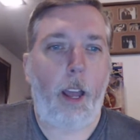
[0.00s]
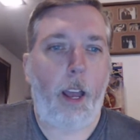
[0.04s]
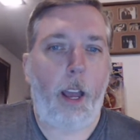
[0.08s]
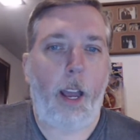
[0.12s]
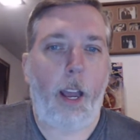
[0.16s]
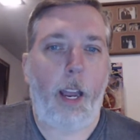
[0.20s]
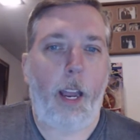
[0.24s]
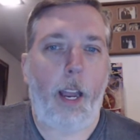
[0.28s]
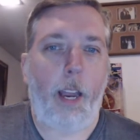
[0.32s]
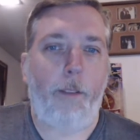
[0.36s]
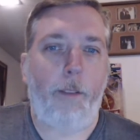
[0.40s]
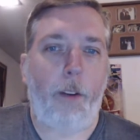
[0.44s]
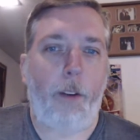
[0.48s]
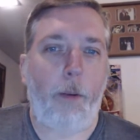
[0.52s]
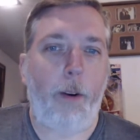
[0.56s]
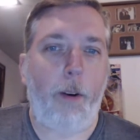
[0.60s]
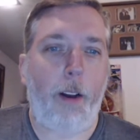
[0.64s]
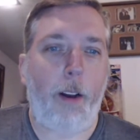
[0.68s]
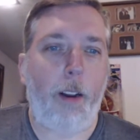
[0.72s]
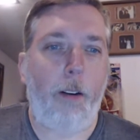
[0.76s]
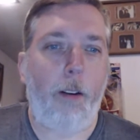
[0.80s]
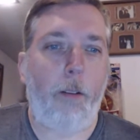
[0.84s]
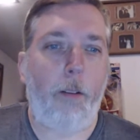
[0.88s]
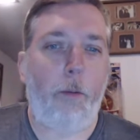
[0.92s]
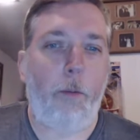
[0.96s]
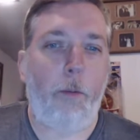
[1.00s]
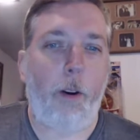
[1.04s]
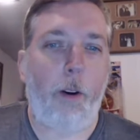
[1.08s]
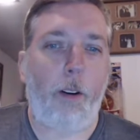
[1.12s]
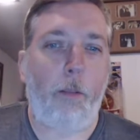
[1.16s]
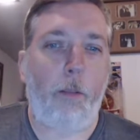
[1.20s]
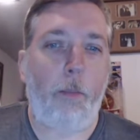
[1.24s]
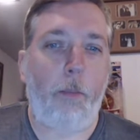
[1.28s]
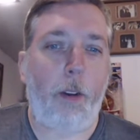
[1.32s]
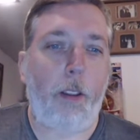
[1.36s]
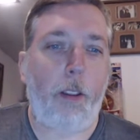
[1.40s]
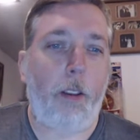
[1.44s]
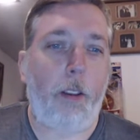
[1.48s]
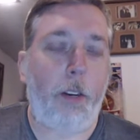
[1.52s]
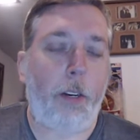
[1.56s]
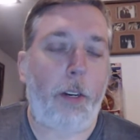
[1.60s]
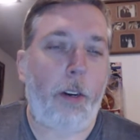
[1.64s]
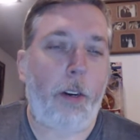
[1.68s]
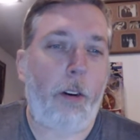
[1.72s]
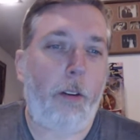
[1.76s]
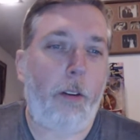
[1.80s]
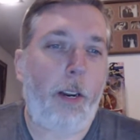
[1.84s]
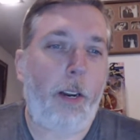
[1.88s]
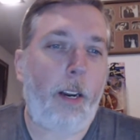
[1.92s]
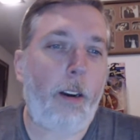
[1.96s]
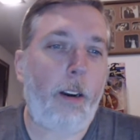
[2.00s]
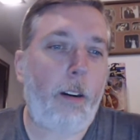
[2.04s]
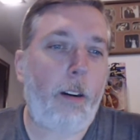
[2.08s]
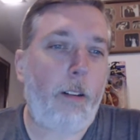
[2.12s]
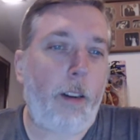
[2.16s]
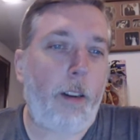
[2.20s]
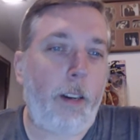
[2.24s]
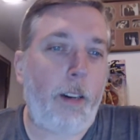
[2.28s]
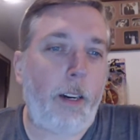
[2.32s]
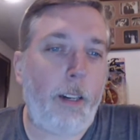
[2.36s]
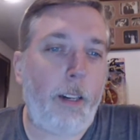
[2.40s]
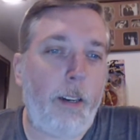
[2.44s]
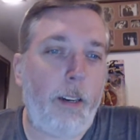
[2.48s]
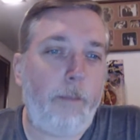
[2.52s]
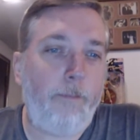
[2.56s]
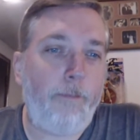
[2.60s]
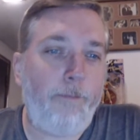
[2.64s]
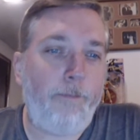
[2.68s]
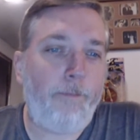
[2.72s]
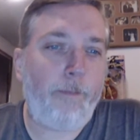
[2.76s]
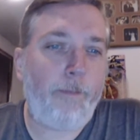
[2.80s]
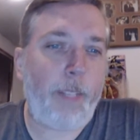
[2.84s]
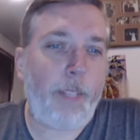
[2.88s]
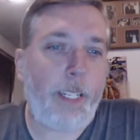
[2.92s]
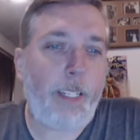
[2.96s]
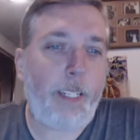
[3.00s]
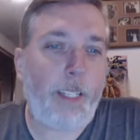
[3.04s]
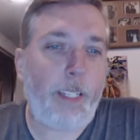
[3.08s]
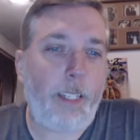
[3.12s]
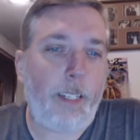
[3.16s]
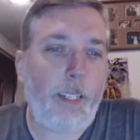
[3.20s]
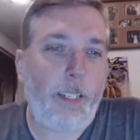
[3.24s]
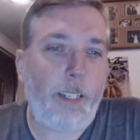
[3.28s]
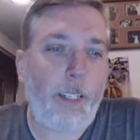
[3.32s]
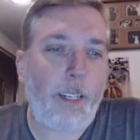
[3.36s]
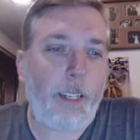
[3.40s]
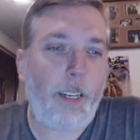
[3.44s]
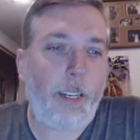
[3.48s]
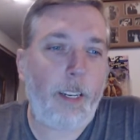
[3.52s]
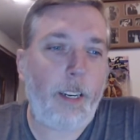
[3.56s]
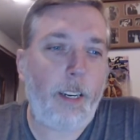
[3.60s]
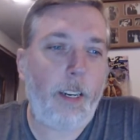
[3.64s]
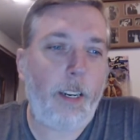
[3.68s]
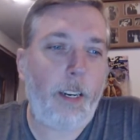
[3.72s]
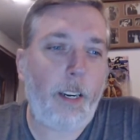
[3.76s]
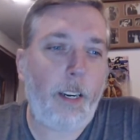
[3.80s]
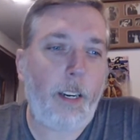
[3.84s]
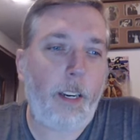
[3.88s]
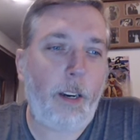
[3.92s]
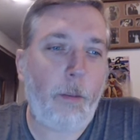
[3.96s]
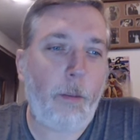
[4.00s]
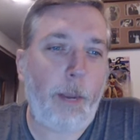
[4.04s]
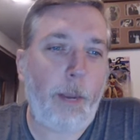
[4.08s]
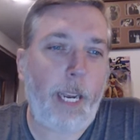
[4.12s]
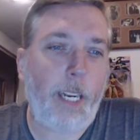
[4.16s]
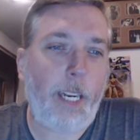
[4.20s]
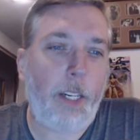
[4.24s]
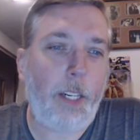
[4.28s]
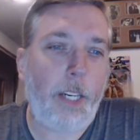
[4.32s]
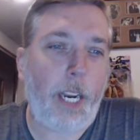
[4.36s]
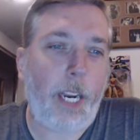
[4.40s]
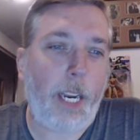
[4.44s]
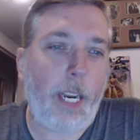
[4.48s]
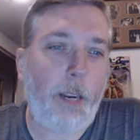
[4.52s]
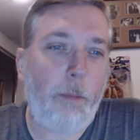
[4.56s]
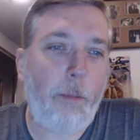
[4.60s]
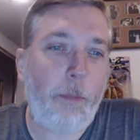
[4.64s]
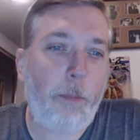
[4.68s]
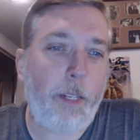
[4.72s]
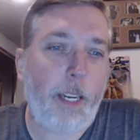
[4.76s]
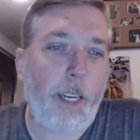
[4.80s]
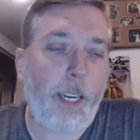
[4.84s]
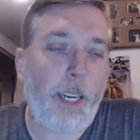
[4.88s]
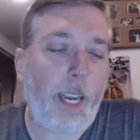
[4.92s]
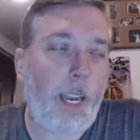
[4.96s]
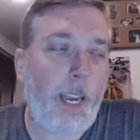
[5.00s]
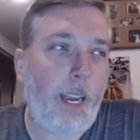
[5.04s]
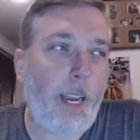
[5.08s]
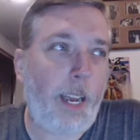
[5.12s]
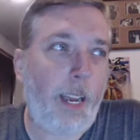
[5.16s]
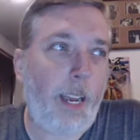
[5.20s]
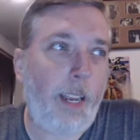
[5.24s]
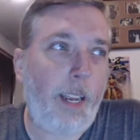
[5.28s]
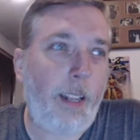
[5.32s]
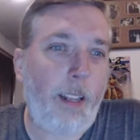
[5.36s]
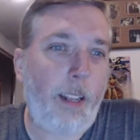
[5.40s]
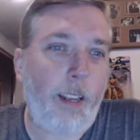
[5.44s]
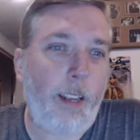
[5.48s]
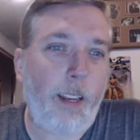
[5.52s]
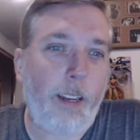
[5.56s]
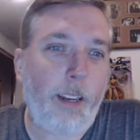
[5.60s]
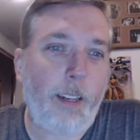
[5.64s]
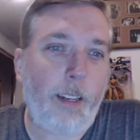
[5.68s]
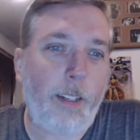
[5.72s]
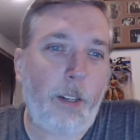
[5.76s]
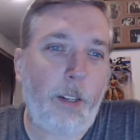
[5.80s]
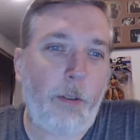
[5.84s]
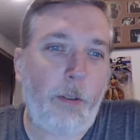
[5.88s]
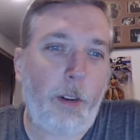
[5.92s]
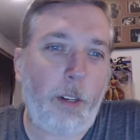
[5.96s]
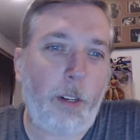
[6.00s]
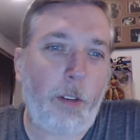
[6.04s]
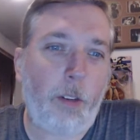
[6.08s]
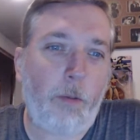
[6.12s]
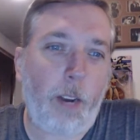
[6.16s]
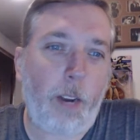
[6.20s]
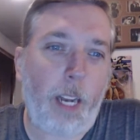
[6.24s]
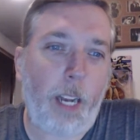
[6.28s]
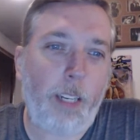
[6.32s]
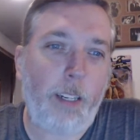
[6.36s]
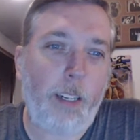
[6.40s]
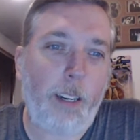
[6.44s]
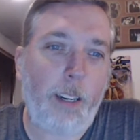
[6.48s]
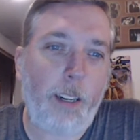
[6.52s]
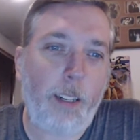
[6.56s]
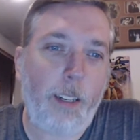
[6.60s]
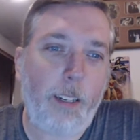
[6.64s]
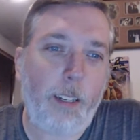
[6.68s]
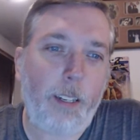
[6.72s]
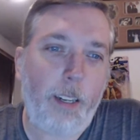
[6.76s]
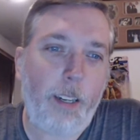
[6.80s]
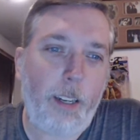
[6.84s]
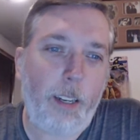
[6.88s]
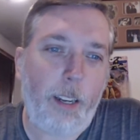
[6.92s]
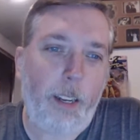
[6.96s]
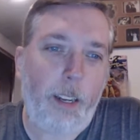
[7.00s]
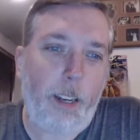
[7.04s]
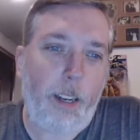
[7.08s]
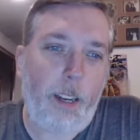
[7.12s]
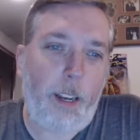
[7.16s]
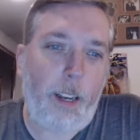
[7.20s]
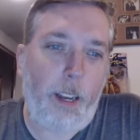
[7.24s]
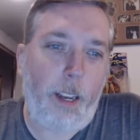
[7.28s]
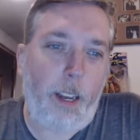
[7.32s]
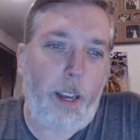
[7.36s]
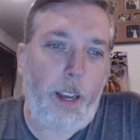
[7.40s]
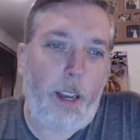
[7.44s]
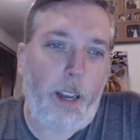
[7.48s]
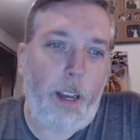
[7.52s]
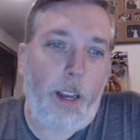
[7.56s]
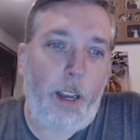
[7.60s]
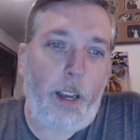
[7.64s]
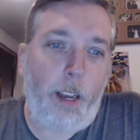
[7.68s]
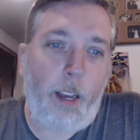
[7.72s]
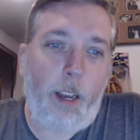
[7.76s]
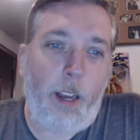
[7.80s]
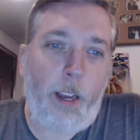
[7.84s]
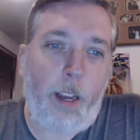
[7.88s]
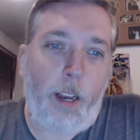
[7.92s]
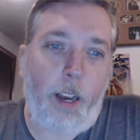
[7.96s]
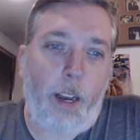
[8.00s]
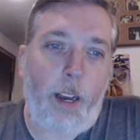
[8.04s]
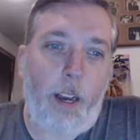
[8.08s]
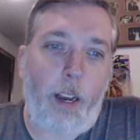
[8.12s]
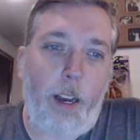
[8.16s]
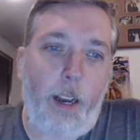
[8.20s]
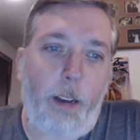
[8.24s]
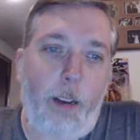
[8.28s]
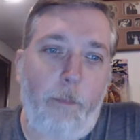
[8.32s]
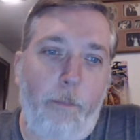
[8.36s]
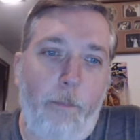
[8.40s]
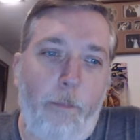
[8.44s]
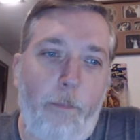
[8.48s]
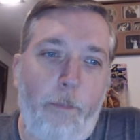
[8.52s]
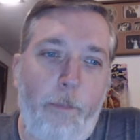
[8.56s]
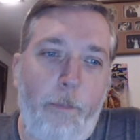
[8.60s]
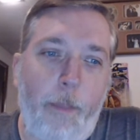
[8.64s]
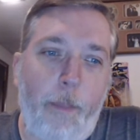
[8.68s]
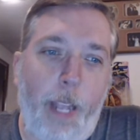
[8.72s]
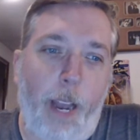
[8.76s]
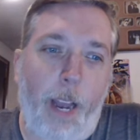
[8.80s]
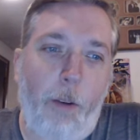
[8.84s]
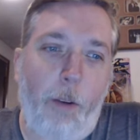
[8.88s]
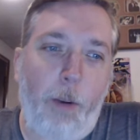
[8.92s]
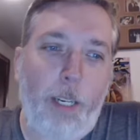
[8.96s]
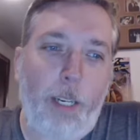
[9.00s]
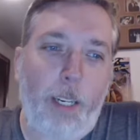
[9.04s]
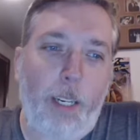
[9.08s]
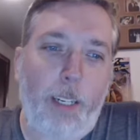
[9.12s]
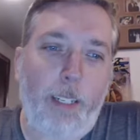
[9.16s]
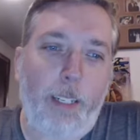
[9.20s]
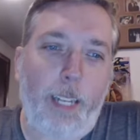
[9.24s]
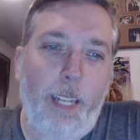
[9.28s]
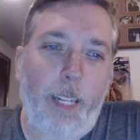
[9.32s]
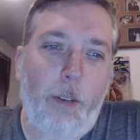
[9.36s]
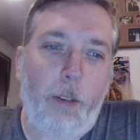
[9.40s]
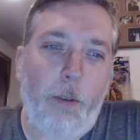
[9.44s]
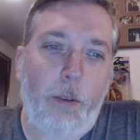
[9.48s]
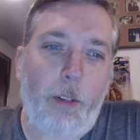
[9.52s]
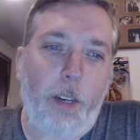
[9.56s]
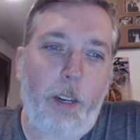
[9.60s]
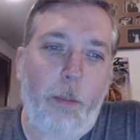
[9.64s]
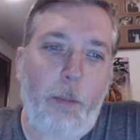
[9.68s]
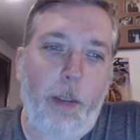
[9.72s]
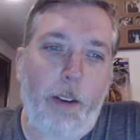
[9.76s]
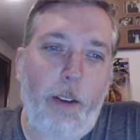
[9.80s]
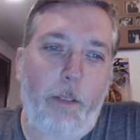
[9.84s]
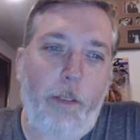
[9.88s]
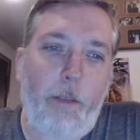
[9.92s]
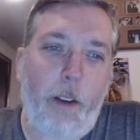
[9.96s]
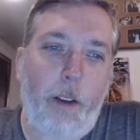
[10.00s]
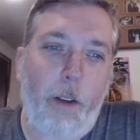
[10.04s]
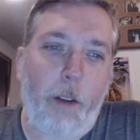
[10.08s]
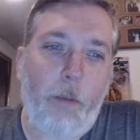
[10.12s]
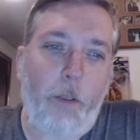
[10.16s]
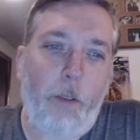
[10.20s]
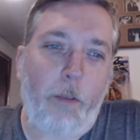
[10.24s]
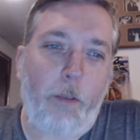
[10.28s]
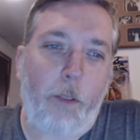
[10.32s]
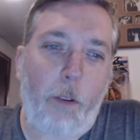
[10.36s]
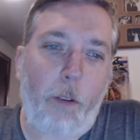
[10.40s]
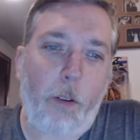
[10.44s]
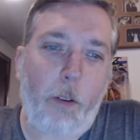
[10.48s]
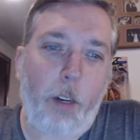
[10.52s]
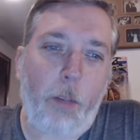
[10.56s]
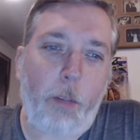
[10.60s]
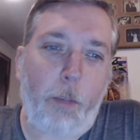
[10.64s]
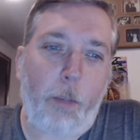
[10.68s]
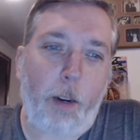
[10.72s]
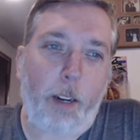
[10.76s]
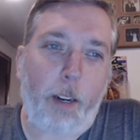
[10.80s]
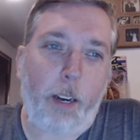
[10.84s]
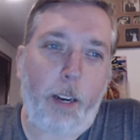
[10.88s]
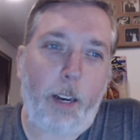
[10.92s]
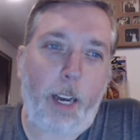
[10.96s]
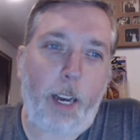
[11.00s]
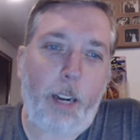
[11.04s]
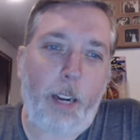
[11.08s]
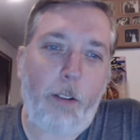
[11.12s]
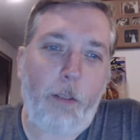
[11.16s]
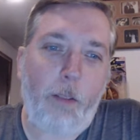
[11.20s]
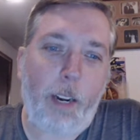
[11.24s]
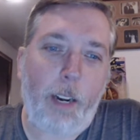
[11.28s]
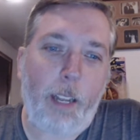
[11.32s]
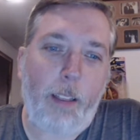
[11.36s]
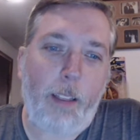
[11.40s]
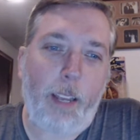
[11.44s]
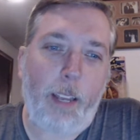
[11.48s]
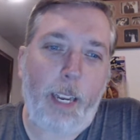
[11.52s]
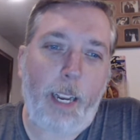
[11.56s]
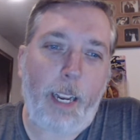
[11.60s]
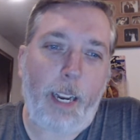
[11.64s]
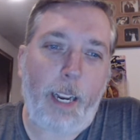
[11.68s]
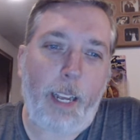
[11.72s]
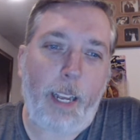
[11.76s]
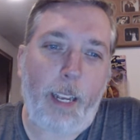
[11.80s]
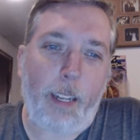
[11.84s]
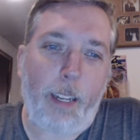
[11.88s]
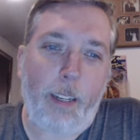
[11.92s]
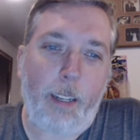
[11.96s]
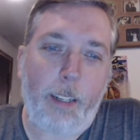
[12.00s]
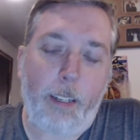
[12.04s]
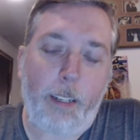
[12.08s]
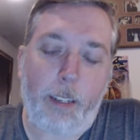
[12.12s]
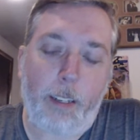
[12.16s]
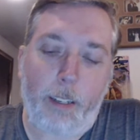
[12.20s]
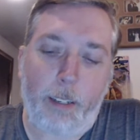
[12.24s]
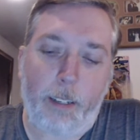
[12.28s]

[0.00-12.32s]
Hey everyone, welcome to the show here. This is your man James, aka the Sequential Rationalist. I wish I could say this was going to be a fun one for us, but I don't really think it is.